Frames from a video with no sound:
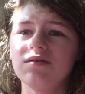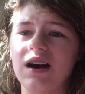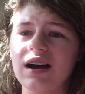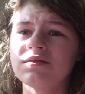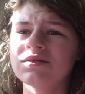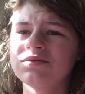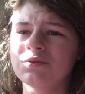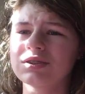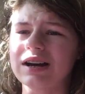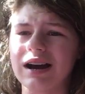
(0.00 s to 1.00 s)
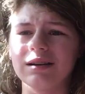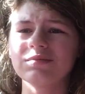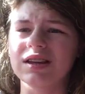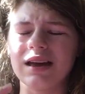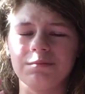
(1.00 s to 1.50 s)
5 or 4
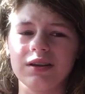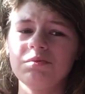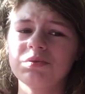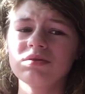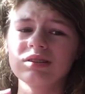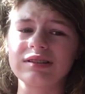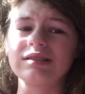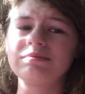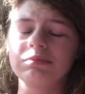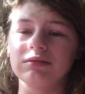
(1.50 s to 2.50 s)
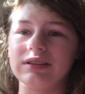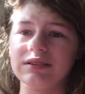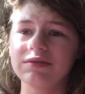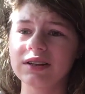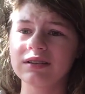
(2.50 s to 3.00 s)
times, and people didn't
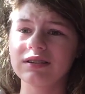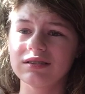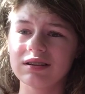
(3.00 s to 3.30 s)
believe it.